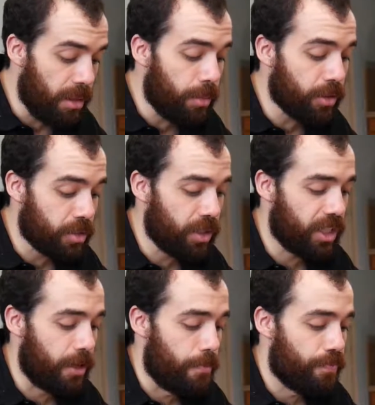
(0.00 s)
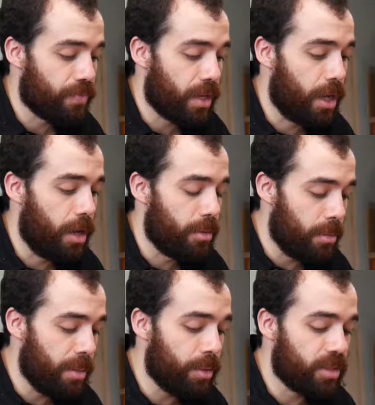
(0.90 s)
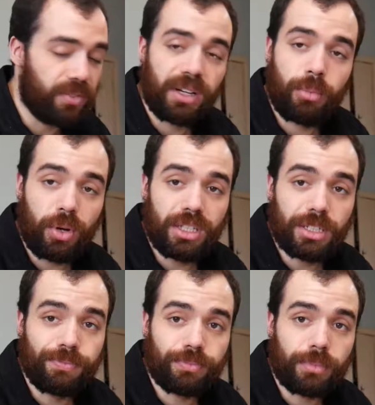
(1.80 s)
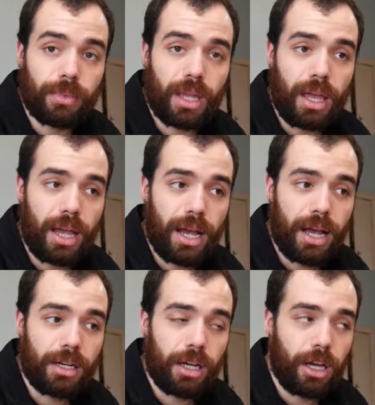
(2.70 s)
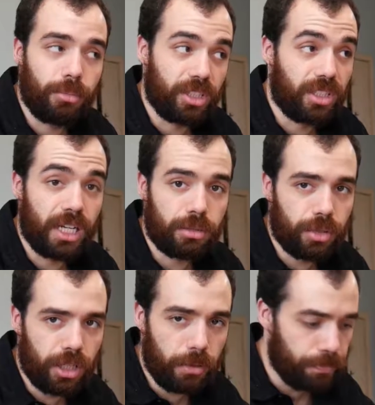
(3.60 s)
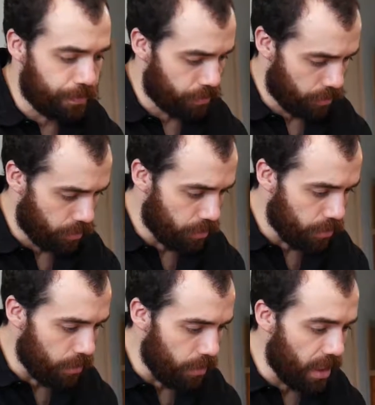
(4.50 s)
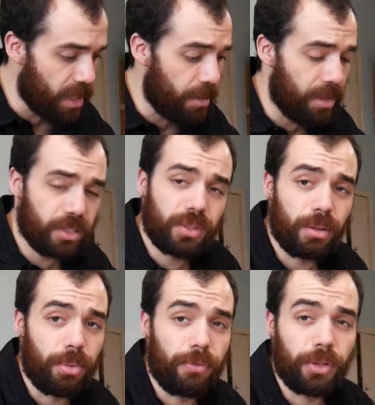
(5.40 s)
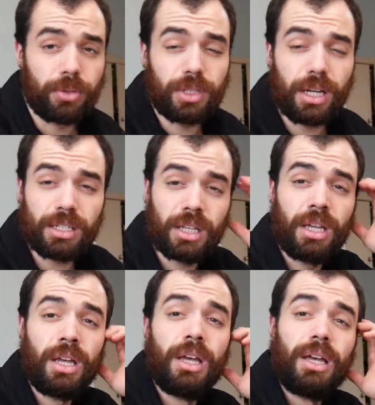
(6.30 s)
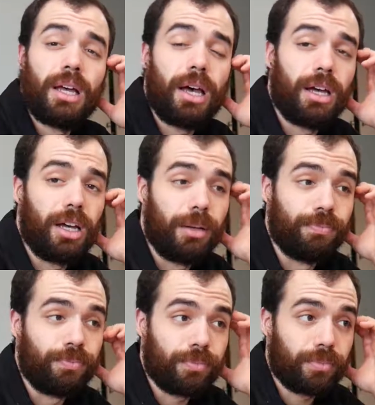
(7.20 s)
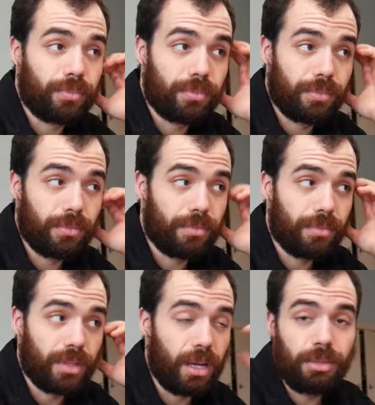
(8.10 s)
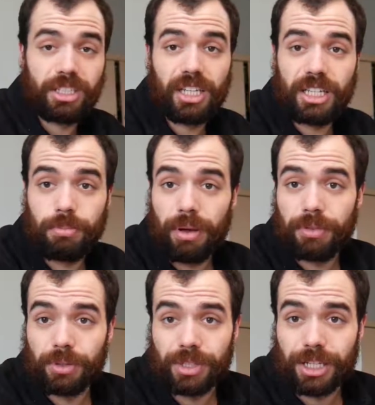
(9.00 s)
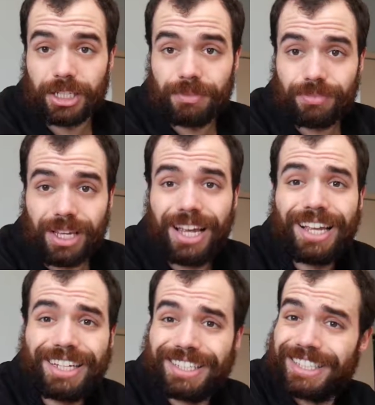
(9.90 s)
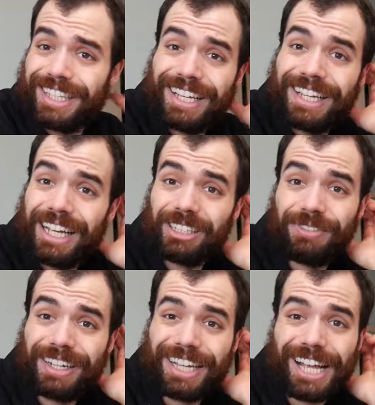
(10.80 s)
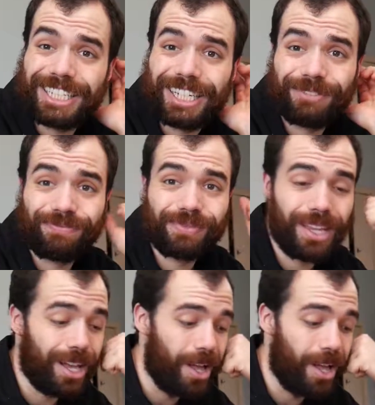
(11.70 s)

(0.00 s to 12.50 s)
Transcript: The meatballs are really good. The meatballs are very moist and just taste really good. And then mixed with the buffalo sauce, I mean it's buffalo sauce. it's fantastic.